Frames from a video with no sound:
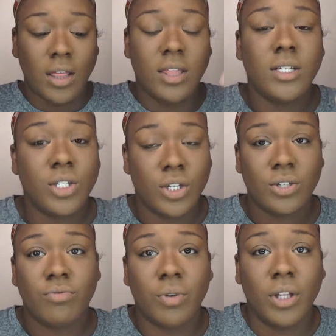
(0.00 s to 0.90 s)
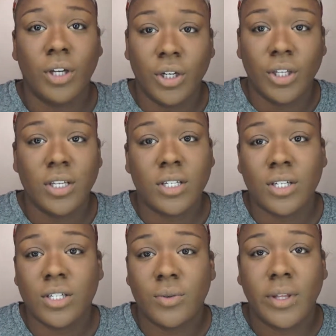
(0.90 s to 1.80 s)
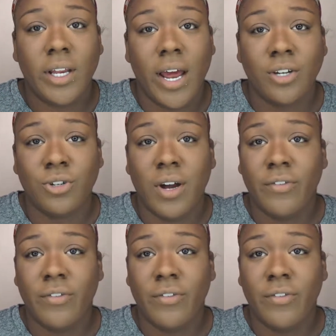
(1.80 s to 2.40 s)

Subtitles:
this looks really good. This looks really natural.